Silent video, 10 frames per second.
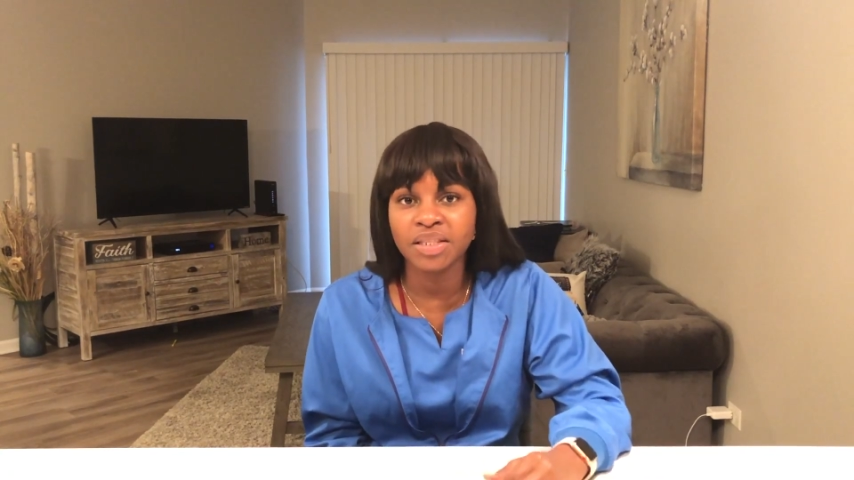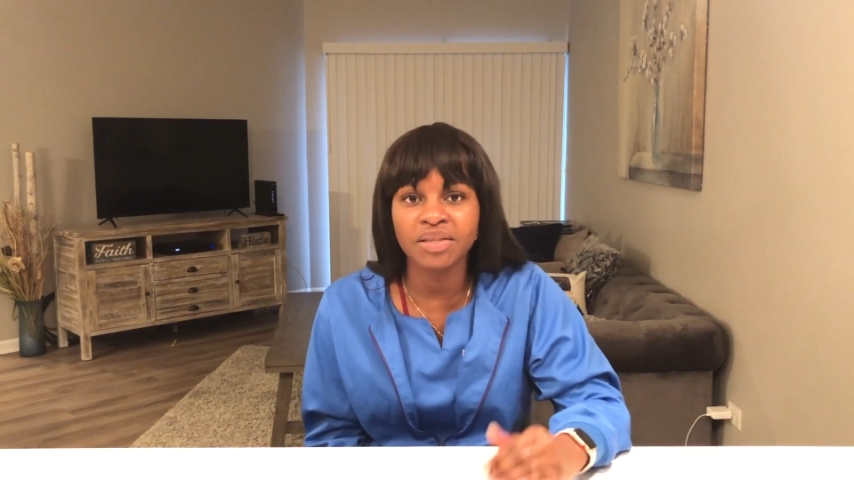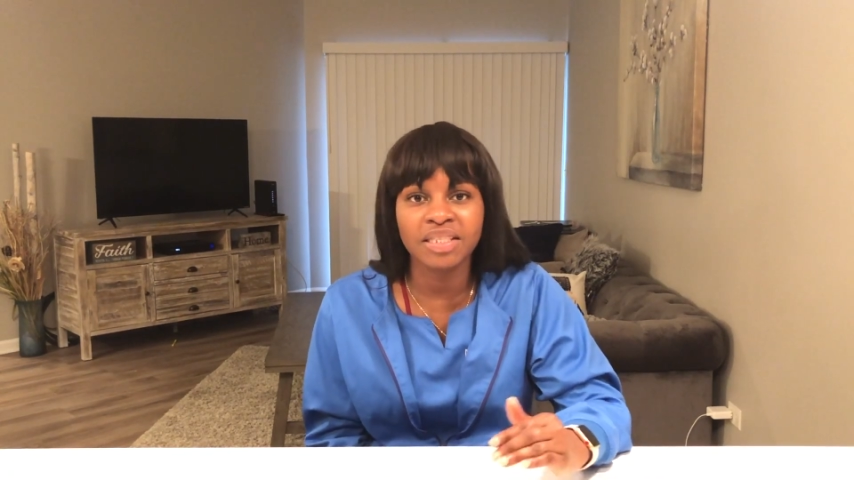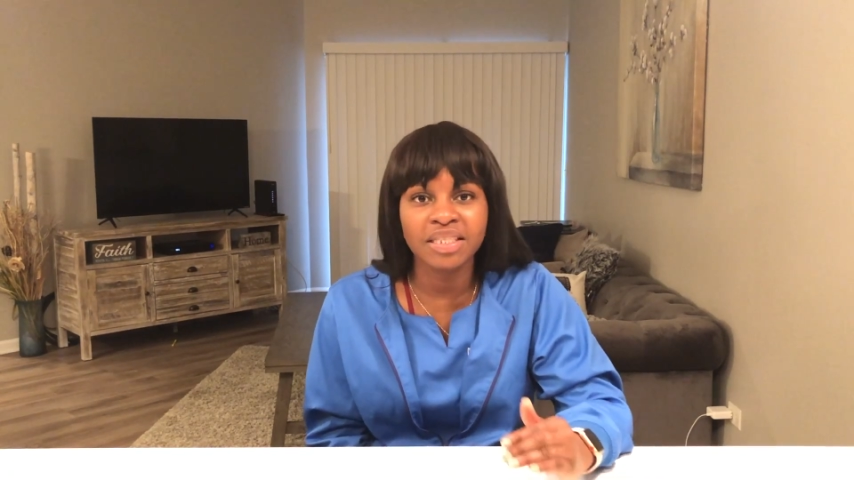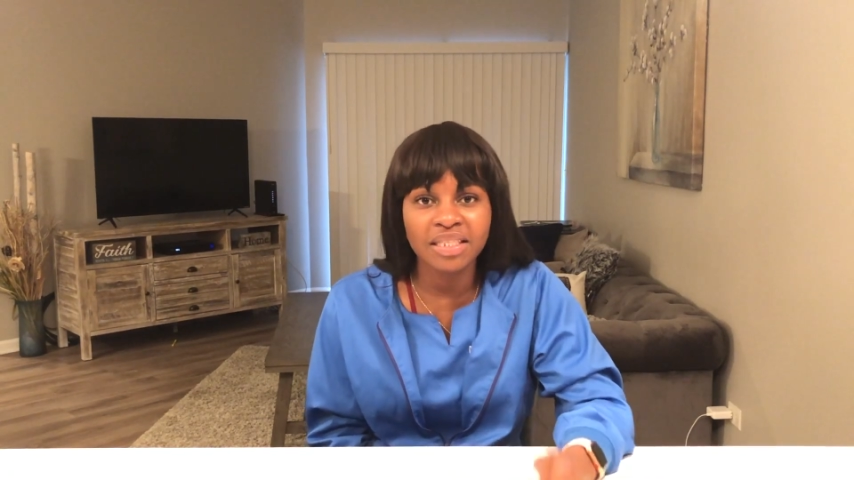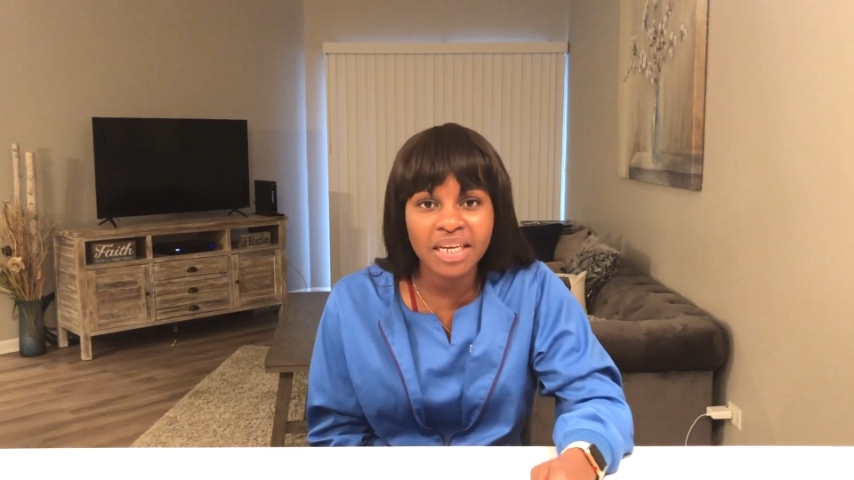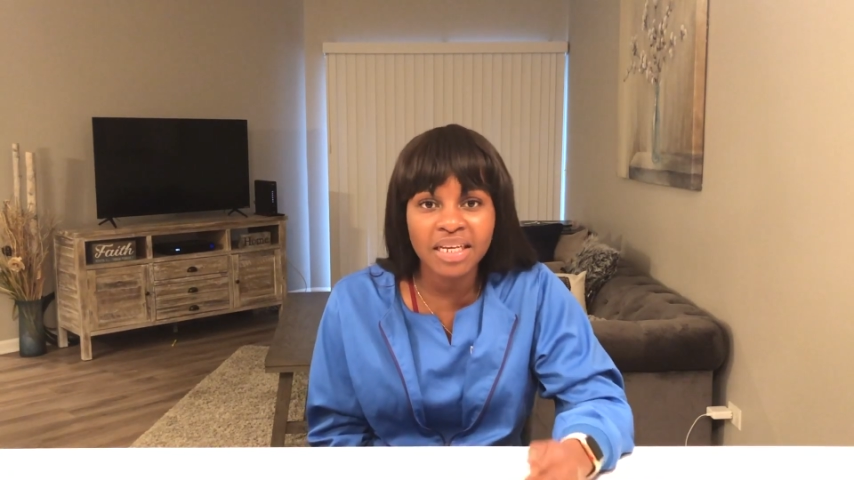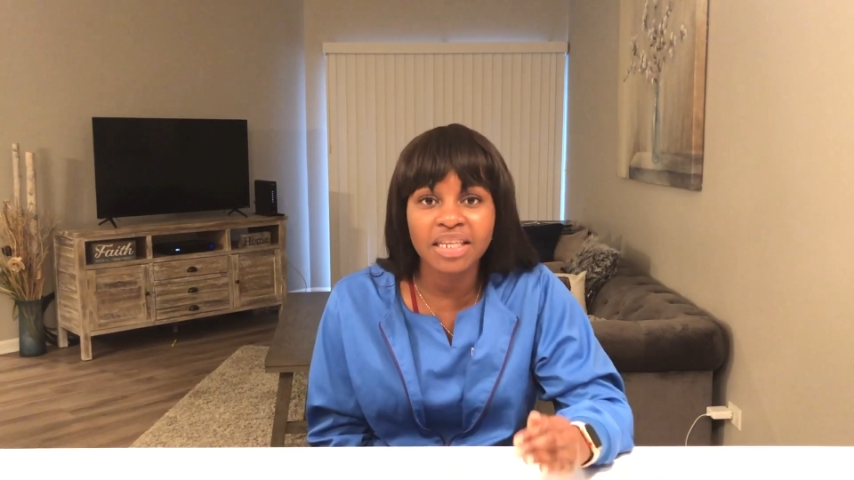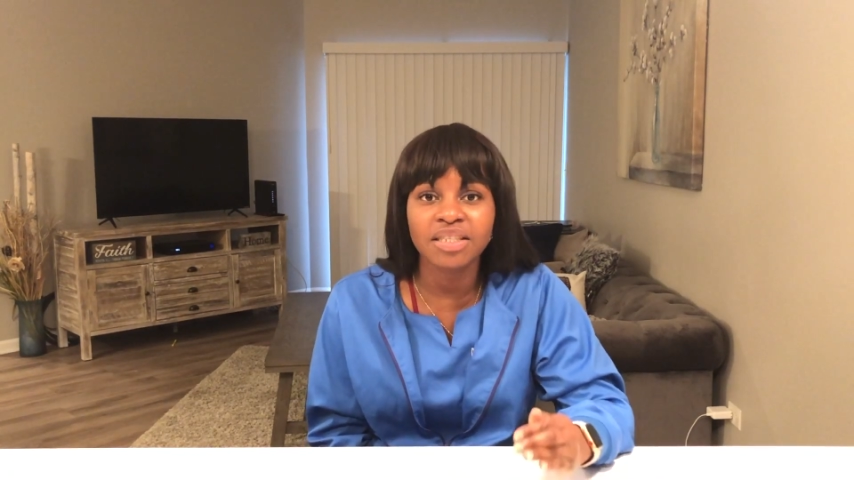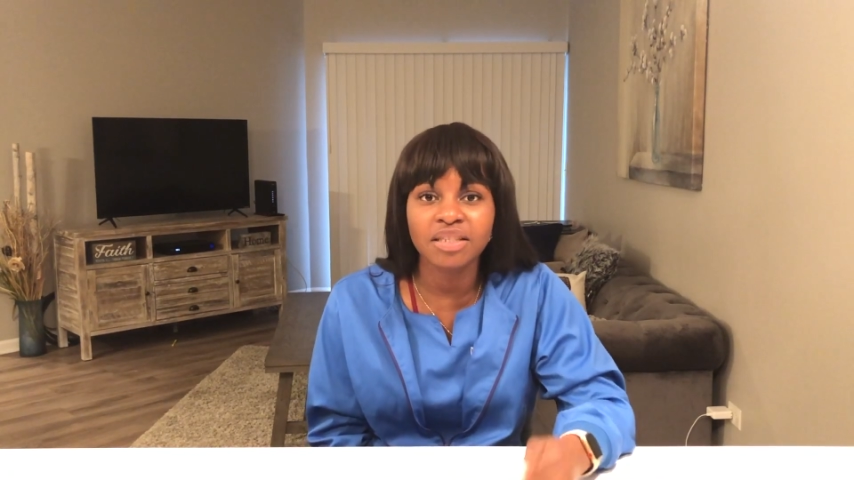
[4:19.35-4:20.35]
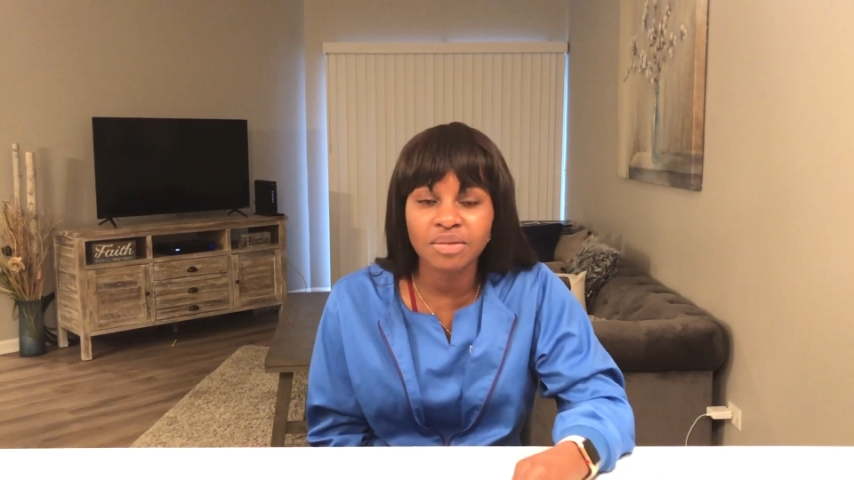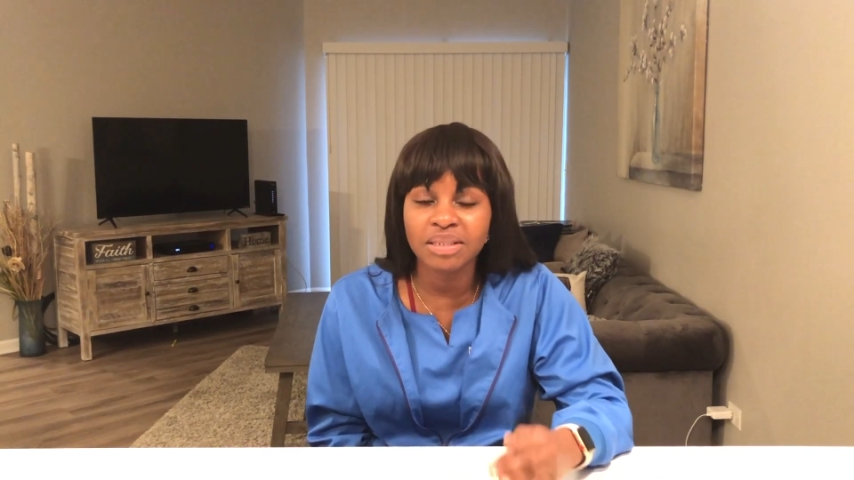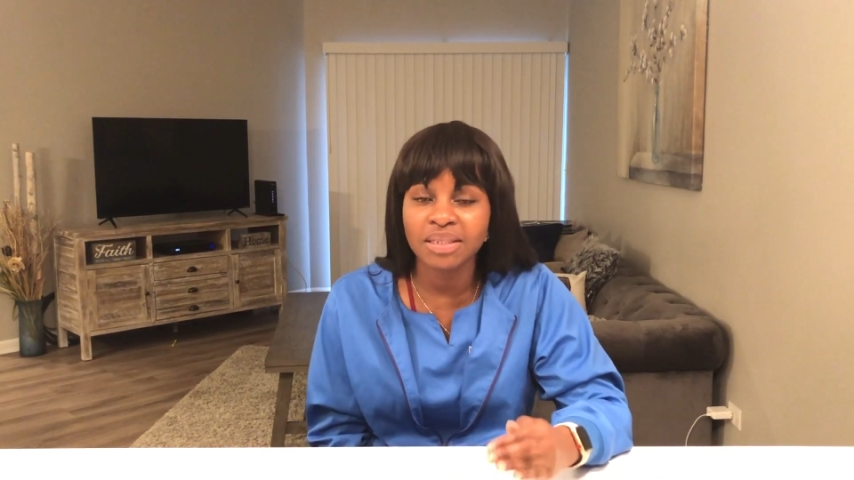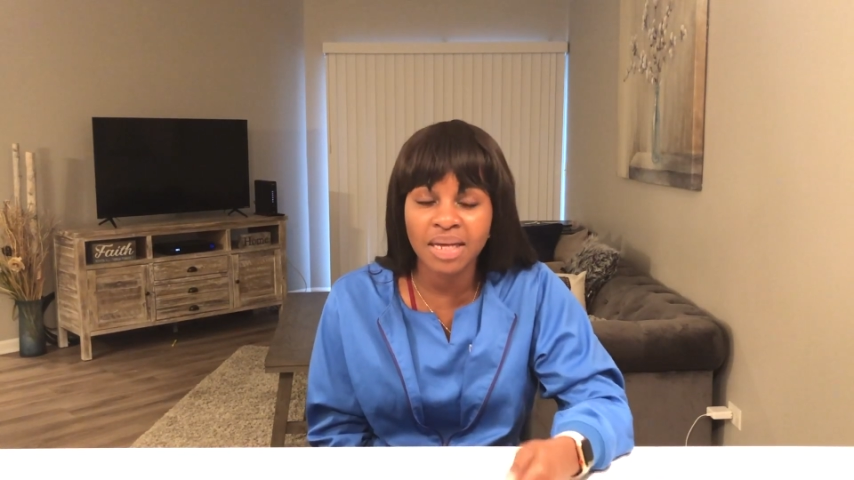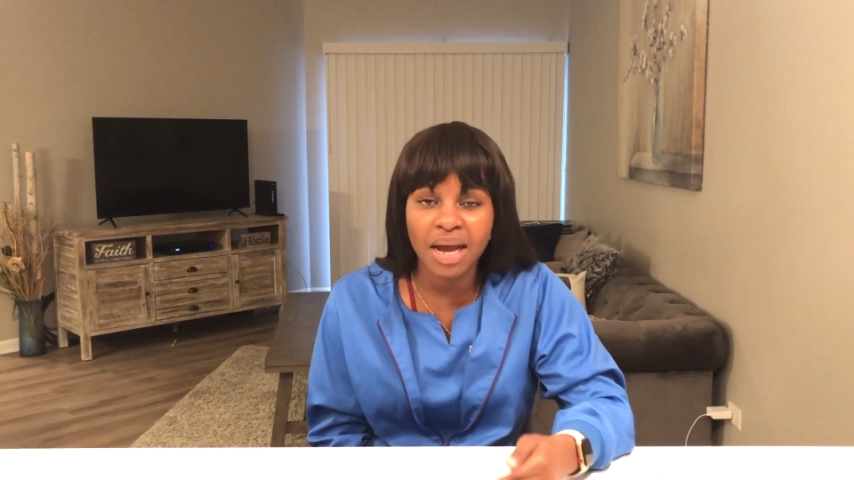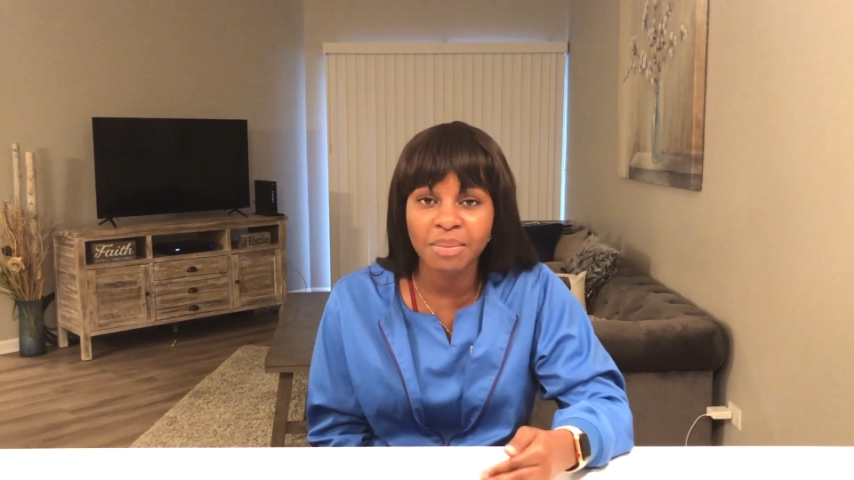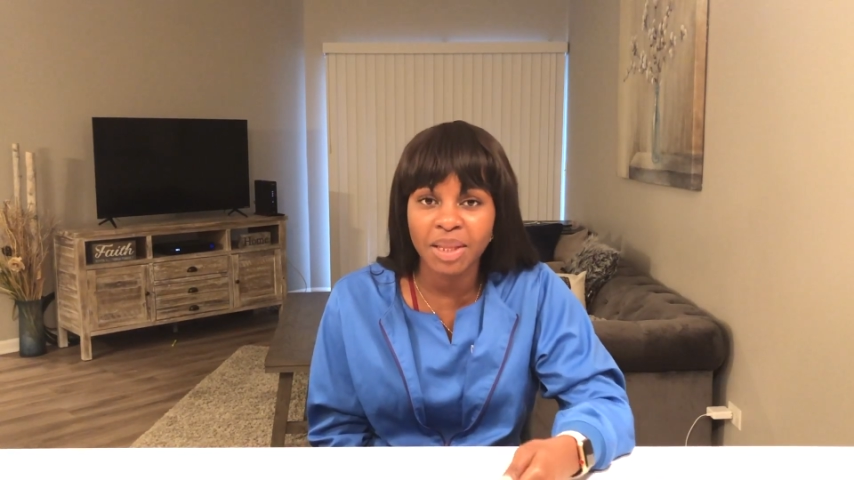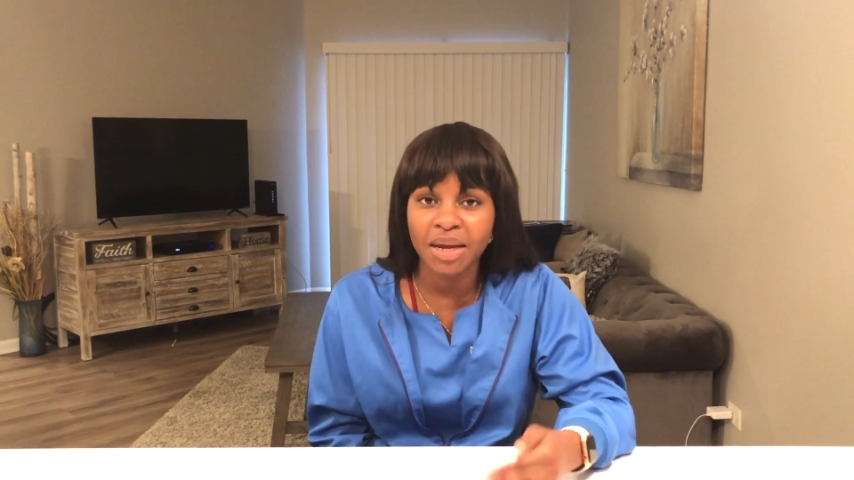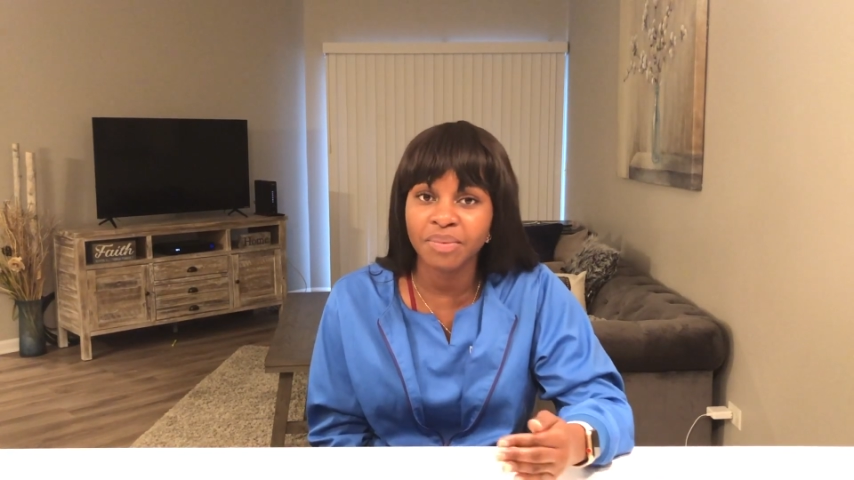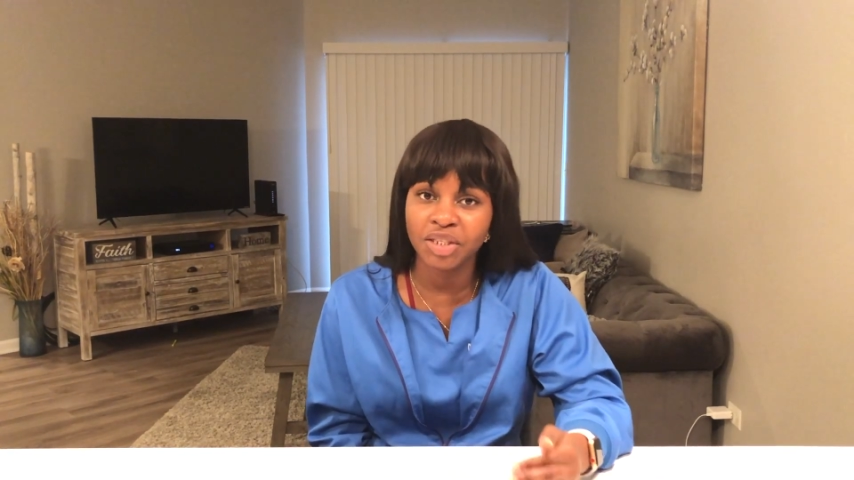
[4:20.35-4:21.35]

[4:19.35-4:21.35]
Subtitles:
So stick to the timeline,